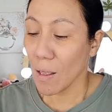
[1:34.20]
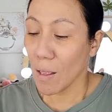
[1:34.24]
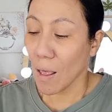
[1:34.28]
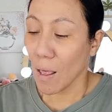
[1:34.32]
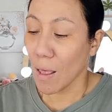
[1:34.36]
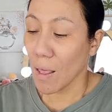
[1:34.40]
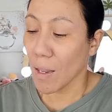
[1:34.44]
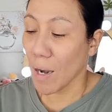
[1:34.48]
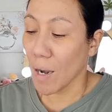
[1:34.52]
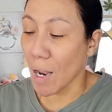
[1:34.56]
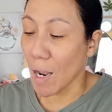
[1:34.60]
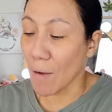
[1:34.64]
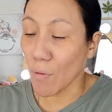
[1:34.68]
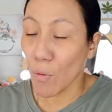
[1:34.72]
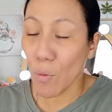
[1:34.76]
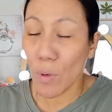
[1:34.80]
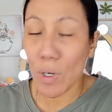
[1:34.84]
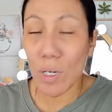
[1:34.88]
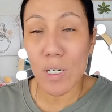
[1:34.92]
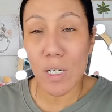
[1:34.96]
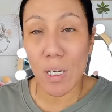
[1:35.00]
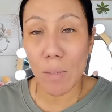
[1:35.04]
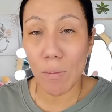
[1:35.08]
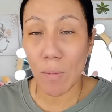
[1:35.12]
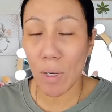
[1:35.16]
And I've already
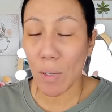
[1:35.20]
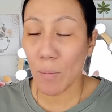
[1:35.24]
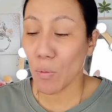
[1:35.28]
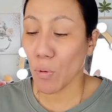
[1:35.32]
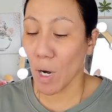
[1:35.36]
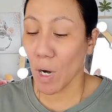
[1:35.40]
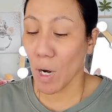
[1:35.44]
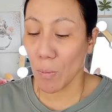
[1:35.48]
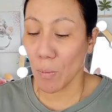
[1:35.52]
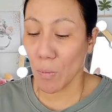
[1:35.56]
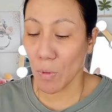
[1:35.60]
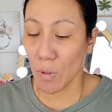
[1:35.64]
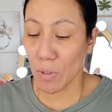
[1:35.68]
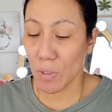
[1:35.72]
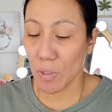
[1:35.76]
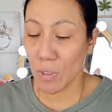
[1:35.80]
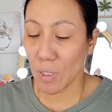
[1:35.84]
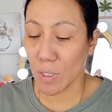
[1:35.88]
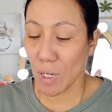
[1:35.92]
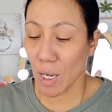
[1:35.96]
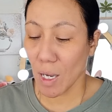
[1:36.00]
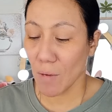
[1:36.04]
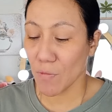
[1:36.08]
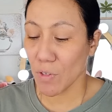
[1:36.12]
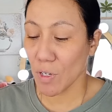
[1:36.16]
done my primers.
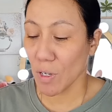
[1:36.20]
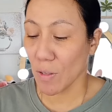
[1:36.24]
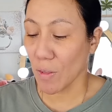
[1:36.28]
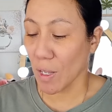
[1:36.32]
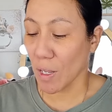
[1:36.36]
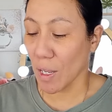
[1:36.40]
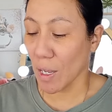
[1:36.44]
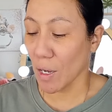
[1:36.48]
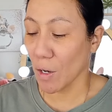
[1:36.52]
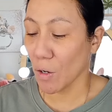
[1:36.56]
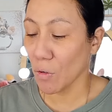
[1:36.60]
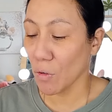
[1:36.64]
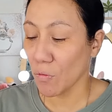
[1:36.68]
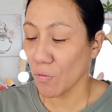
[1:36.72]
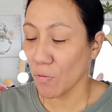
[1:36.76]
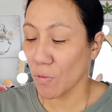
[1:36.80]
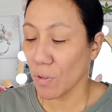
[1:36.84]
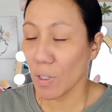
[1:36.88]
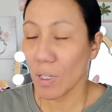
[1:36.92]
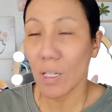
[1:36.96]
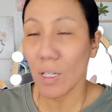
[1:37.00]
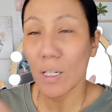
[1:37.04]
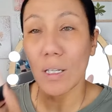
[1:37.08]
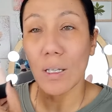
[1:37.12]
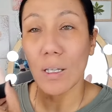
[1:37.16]
I've done the e.l.f.
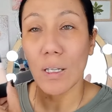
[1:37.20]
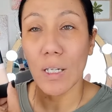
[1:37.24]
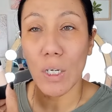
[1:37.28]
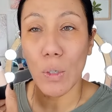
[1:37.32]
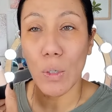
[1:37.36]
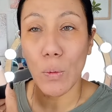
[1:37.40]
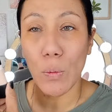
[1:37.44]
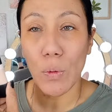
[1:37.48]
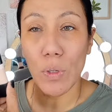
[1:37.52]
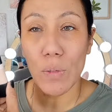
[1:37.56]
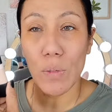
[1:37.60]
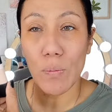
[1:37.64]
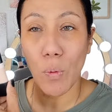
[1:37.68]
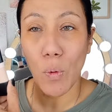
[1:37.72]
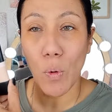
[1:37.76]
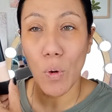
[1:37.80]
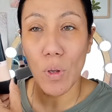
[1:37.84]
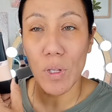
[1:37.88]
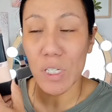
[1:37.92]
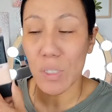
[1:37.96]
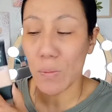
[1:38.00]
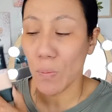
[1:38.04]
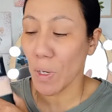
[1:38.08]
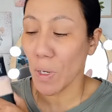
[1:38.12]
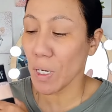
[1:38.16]
Liquid
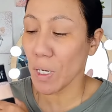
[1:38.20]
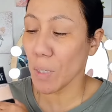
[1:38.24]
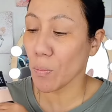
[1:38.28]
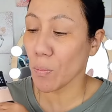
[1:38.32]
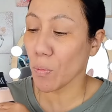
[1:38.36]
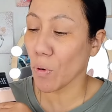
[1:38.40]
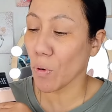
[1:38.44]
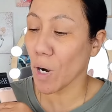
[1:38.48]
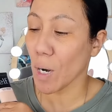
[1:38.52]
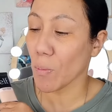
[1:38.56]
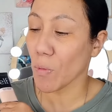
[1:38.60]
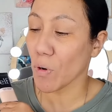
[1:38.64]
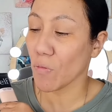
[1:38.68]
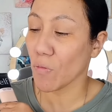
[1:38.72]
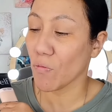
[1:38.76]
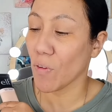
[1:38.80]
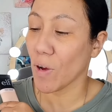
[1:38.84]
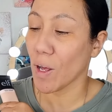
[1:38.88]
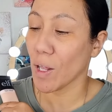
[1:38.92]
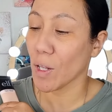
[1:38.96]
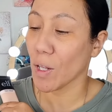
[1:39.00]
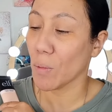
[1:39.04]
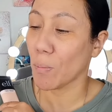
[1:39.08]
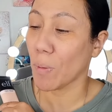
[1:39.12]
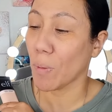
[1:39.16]
Poreless Putty Primer
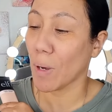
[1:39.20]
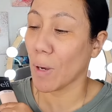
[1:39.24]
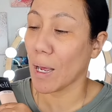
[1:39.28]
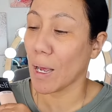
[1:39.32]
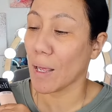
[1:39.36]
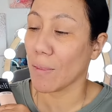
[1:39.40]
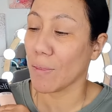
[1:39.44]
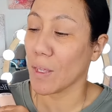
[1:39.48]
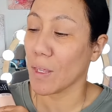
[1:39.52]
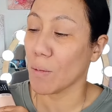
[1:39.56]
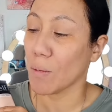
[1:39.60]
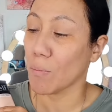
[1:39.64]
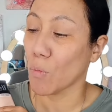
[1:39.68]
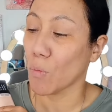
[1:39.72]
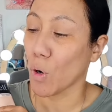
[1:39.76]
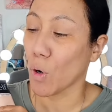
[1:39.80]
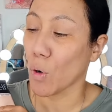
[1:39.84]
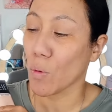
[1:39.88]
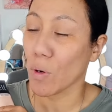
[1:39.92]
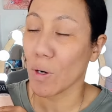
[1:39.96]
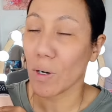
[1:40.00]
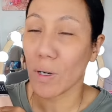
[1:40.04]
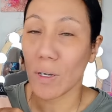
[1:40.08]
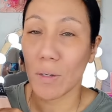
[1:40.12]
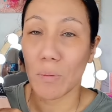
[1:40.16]
followed by the
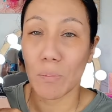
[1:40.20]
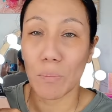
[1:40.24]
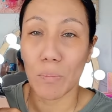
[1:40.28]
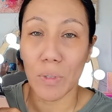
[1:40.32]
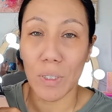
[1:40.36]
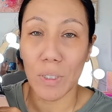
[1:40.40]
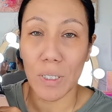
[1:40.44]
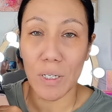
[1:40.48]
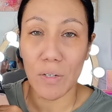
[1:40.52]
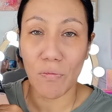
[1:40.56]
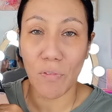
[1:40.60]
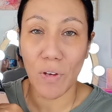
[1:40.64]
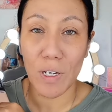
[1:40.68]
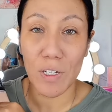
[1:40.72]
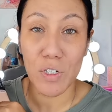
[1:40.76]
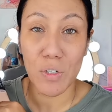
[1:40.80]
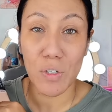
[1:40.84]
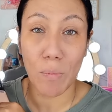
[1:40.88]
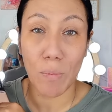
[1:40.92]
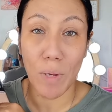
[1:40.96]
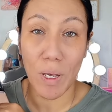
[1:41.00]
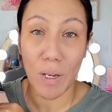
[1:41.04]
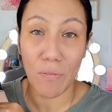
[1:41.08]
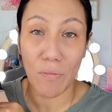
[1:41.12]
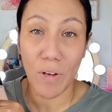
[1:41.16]
Moira Complete Facial
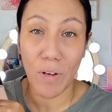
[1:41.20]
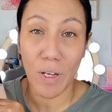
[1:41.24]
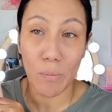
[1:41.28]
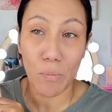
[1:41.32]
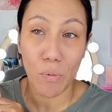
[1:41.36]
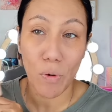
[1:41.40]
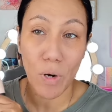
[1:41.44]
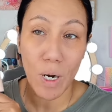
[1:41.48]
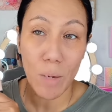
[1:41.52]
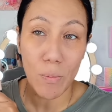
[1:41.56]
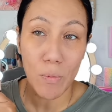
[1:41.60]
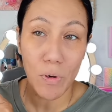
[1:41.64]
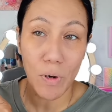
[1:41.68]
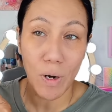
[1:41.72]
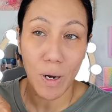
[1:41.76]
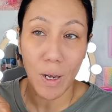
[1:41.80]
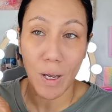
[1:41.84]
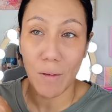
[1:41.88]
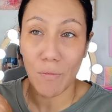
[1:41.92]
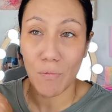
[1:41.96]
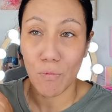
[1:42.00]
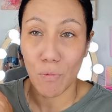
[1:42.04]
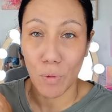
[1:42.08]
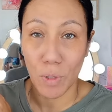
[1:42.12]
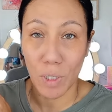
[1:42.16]
Mattifying Primer.
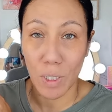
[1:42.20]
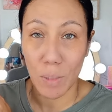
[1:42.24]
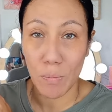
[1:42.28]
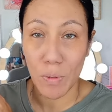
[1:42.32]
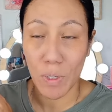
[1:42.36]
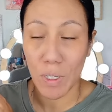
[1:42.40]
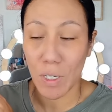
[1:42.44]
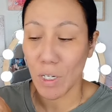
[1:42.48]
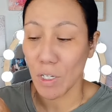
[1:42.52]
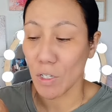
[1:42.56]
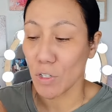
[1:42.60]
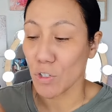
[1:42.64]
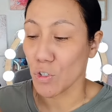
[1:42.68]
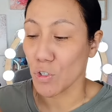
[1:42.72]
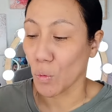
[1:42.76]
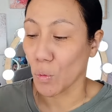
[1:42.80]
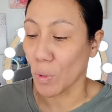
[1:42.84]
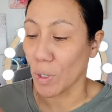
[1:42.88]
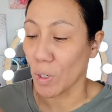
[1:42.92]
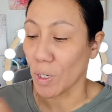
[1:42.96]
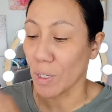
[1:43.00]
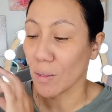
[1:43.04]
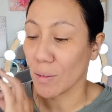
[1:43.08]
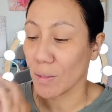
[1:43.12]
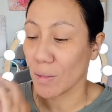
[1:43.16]
I've really been
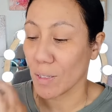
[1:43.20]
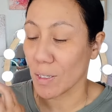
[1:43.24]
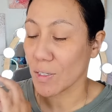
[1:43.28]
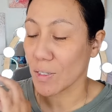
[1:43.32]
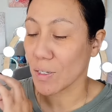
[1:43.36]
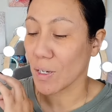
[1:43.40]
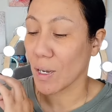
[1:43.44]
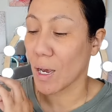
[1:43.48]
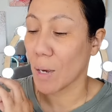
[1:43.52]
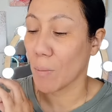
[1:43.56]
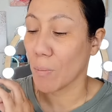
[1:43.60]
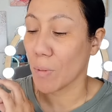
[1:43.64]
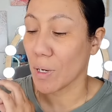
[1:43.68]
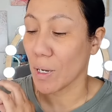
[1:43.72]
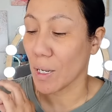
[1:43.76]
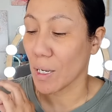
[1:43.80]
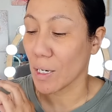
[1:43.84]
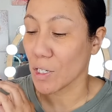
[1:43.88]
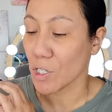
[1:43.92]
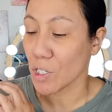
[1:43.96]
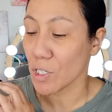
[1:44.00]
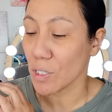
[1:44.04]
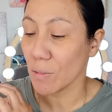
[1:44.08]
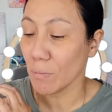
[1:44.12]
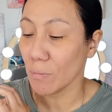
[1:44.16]
enjoying this
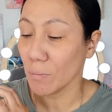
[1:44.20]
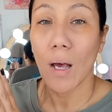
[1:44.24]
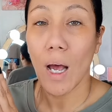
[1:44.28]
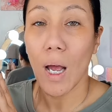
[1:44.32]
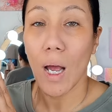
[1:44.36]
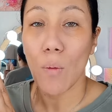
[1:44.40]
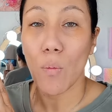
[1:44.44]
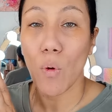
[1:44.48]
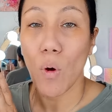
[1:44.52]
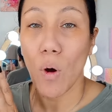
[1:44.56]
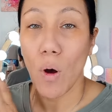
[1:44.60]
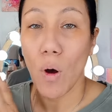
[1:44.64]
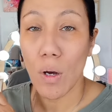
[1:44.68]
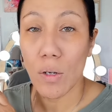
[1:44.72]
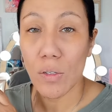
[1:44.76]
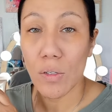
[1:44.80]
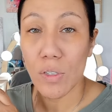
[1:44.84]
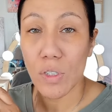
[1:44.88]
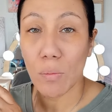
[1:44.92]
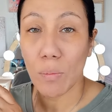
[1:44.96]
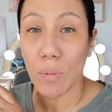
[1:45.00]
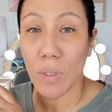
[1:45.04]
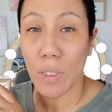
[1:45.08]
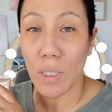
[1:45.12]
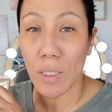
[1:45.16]
combination. I will
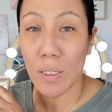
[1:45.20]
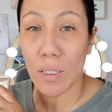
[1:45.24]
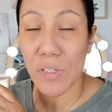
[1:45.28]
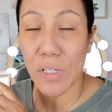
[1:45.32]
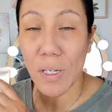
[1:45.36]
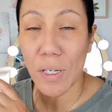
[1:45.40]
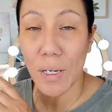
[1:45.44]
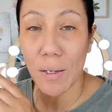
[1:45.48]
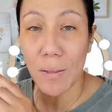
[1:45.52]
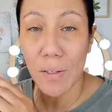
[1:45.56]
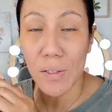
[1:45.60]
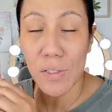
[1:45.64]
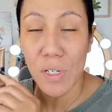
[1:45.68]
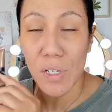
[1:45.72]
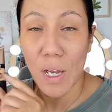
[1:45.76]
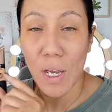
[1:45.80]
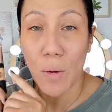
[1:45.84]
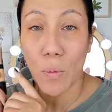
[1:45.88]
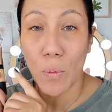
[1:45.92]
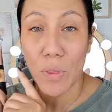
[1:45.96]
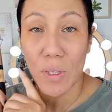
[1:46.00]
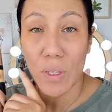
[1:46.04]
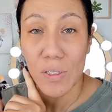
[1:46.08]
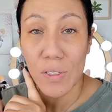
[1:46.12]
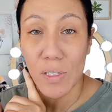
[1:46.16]
also be setting this
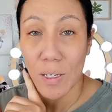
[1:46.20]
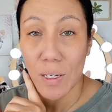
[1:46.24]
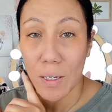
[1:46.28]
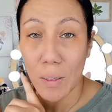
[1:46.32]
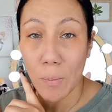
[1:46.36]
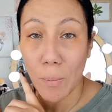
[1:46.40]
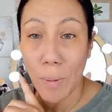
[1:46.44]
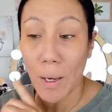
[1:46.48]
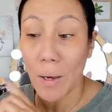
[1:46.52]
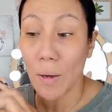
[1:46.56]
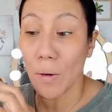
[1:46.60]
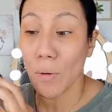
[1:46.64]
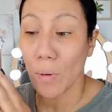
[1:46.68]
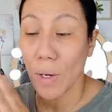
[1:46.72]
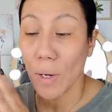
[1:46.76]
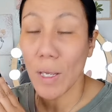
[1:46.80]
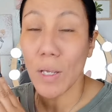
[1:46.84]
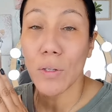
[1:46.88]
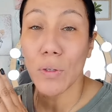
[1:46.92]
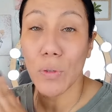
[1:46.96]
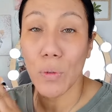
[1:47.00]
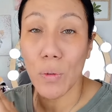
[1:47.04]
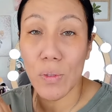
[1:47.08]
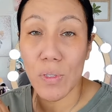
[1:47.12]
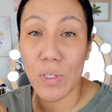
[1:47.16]
down with a setting powder
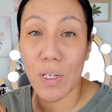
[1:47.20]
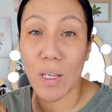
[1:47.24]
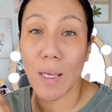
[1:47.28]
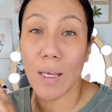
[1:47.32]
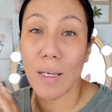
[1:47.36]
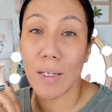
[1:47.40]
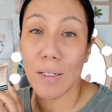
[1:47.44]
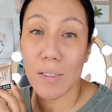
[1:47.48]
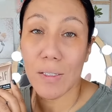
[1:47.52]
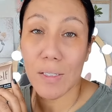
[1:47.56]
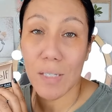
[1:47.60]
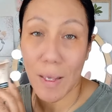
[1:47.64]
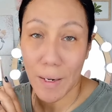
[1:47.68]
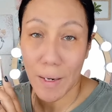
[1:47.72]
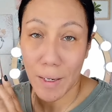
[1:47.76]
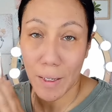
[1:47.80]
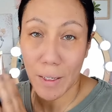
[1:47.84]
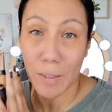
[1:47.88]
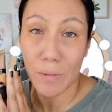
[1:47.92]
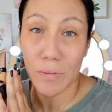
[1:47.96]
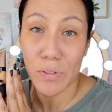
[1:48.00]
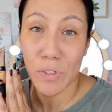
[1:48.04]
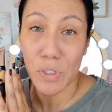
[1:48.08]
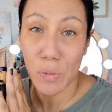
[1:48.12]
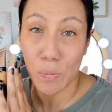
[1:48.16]
and using a
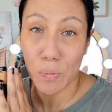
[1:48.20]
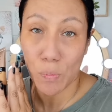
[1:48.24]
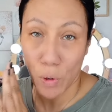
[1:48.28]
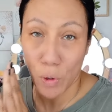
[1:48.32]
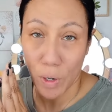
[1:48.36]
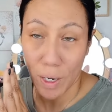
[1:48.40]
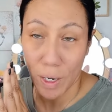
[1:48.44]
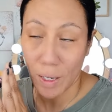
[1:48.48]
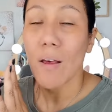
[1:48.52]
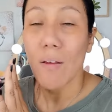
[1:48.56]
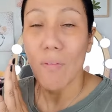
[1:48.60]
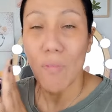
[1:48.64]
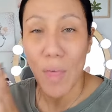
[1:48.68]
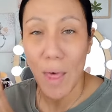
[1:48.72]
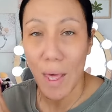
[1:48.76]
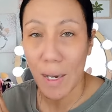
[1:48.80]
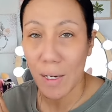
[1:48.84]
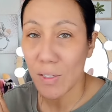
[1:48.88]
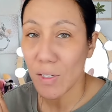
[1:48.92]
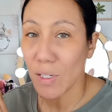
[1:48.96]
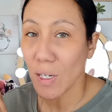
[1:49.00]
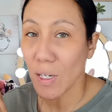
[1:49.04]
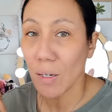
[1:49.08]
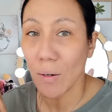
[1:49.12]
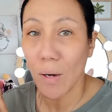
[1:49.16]
setting spray. That
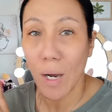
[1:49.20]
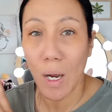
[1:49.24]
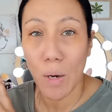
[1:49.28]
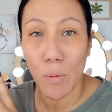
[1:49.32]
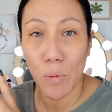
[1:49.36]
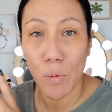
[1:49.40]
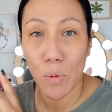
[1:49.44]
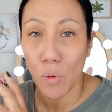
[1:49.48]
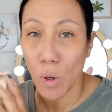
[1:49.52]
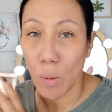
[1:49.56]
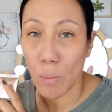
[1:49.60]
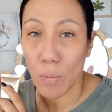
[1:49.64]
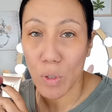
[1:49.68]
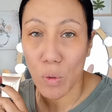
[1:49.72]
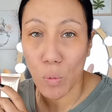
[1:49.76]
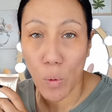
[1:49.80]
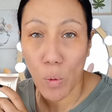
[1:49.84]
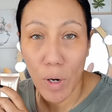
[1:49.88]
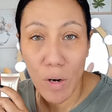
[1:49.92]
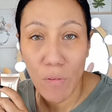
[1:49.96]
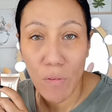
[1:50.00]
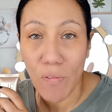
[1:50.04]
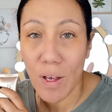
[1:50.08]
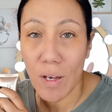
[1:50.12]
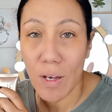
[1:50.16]
is how I would normally
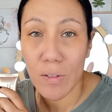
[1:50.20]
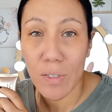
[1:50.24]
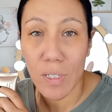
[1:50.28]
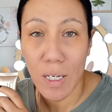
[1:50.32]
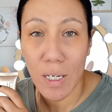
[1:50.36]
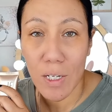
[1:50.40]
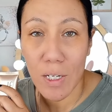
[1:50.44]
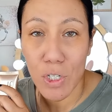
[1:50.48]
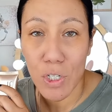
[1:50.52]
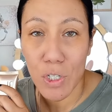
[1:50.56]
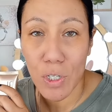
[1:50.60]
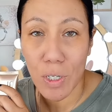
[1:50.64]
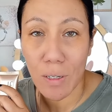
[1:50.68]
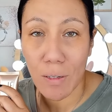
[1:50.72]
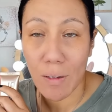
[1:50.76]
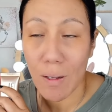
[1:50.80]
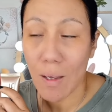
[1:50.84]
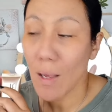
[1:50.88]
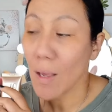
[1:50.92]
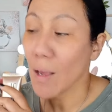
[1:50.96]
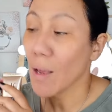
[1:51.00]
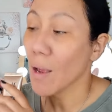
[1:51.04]
wear a foundation.